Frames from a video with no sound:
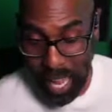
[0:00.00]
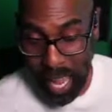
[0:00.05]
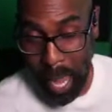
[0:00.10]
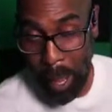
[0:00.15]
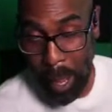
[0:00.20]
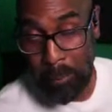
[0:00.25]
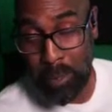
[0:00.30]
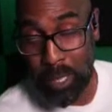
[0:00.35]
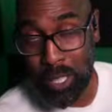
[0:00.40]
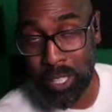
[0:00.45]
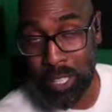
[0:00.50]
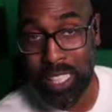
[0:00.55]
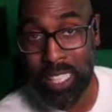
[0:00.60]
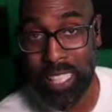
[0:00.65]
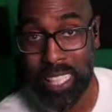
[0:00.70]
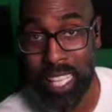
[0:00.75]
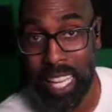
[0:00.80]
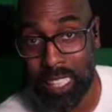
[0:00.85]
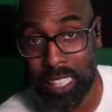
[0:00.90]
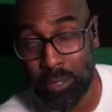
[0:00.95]
looking at it
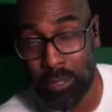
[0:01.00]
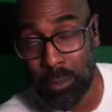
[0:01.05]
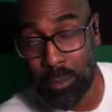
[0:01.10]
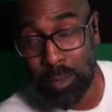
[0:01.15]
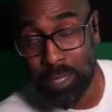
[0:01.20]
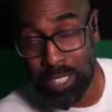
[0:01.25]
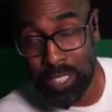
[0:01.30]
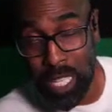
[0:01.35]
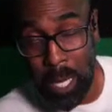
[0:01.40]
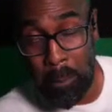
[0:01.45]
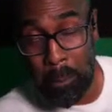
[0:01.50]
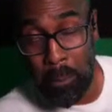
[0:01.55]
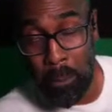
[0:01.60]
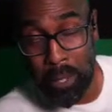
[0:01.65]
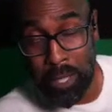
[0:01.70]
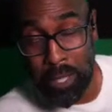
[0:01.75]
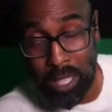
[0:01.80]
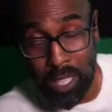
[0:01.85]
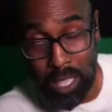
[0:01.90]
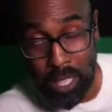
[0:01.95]
from the standpoint
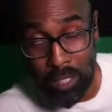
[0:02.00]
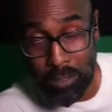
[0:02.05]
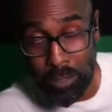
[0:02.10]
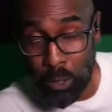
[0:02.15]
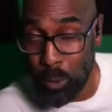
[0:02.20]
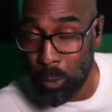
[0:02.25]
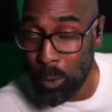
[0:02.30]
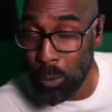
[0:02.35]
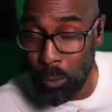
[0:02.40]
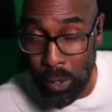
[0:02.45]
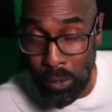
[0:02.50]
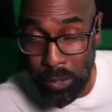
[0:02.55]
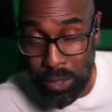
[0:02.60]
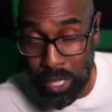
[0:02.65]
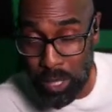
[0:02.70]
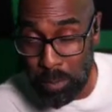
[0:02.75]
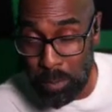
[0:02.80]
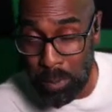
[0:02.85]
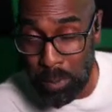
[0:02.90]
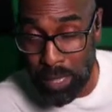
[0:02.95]
of you would want this
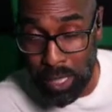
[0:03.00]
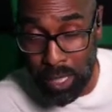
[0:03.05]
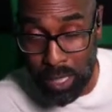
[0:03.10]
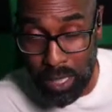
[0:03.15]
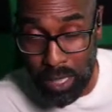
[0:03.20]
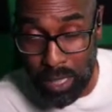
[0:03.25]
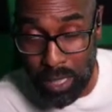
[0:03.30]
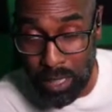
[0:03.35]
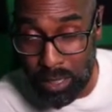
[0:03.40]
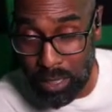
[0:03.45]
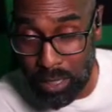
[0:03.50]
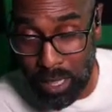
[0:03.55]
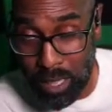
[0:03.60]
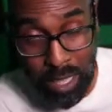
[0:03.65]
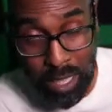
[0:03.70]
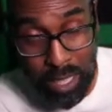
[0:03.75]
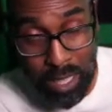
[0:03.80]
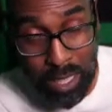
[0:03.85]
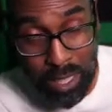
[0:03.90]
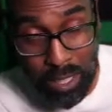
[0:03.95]
because
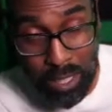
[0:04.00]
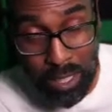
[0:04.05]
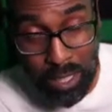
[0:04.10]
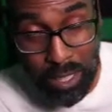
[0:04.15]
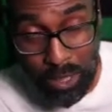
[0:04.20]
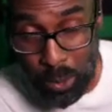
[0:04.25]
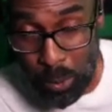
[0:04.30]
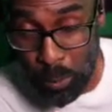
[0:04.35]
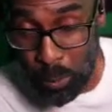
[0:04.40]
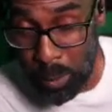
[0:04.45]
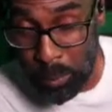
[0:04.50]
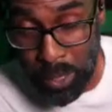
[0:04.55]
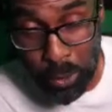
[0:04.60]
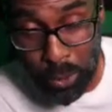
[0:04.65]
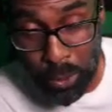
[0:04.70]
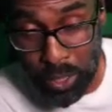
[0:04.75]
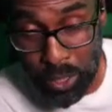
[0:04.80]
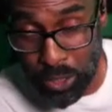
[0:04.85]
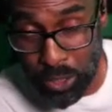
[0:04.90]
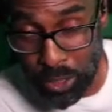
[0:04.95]
You want to make sure that your
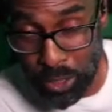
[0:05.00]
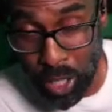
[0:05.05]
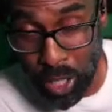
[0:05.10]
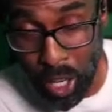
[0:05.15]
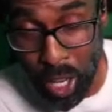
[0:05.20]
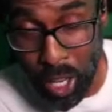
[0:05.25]
car